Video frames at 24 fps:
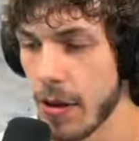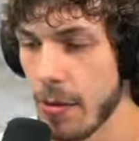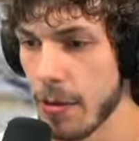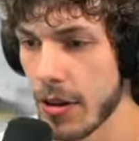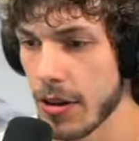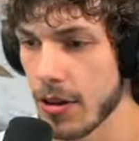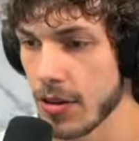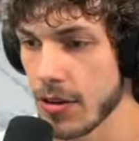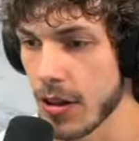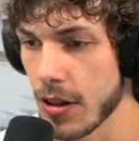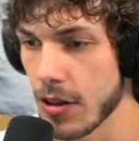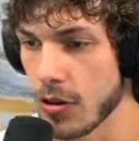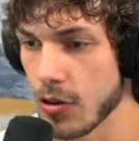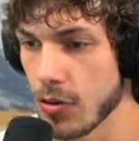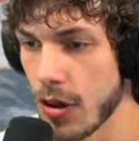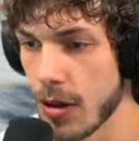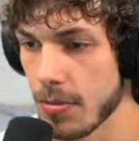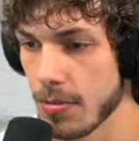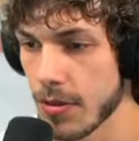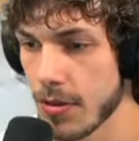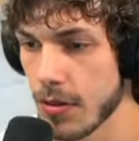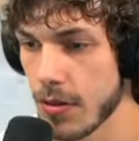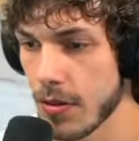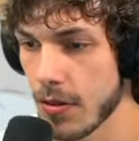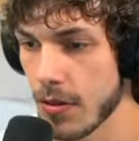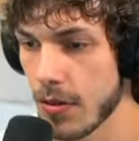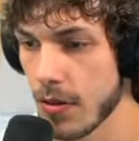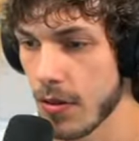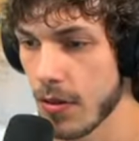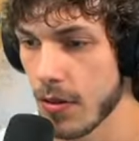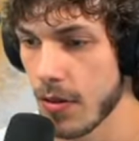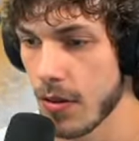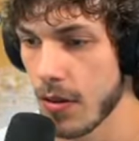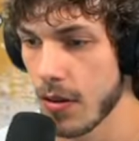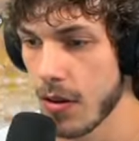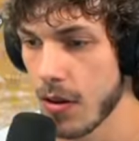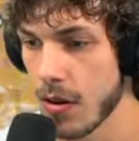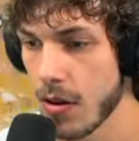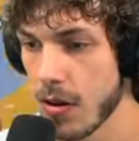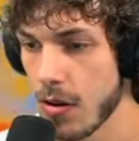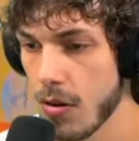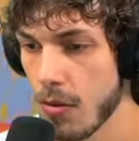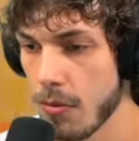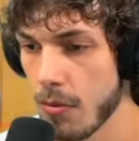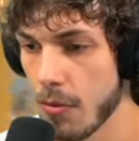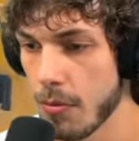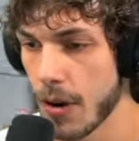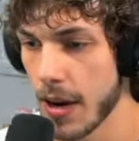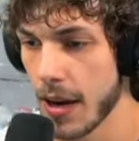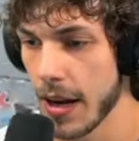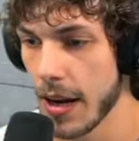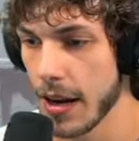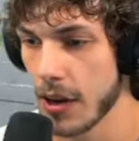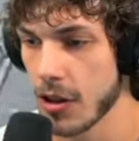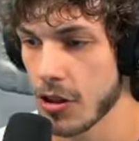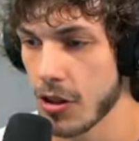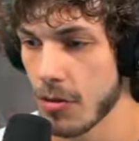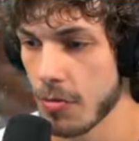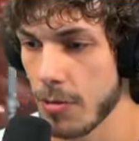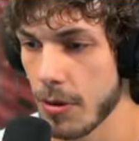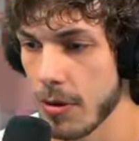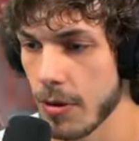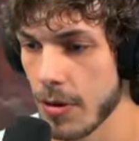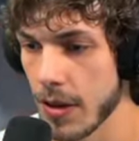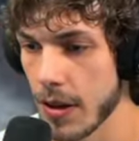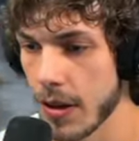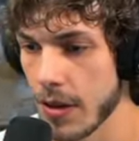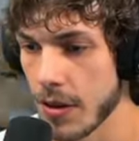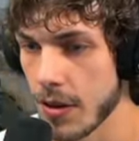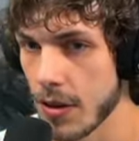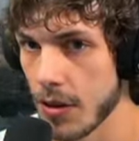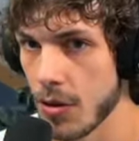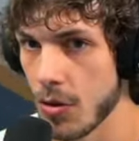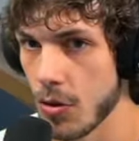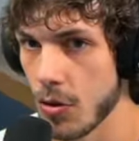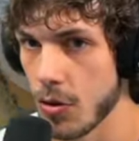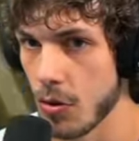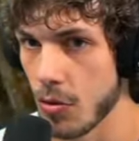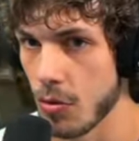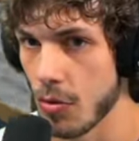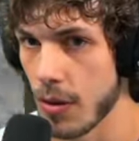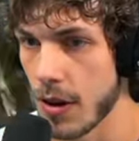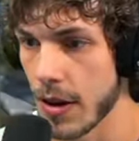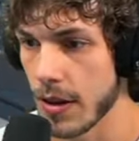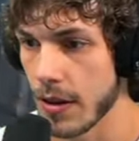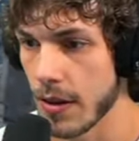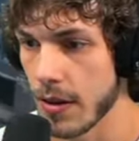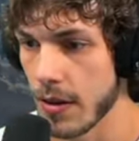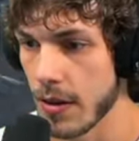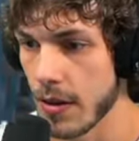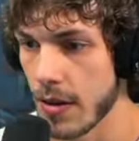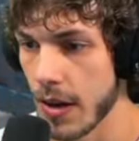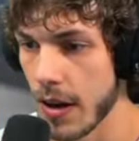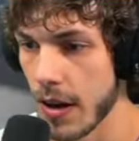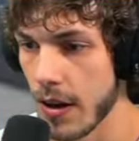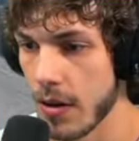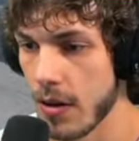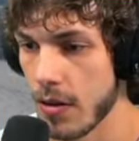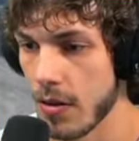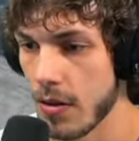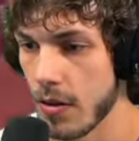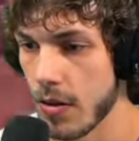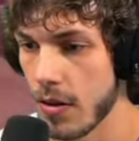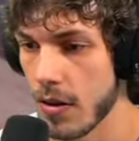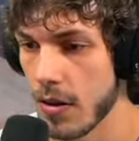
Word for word: that man just got dropped. Might actually be able to get the nuke right now.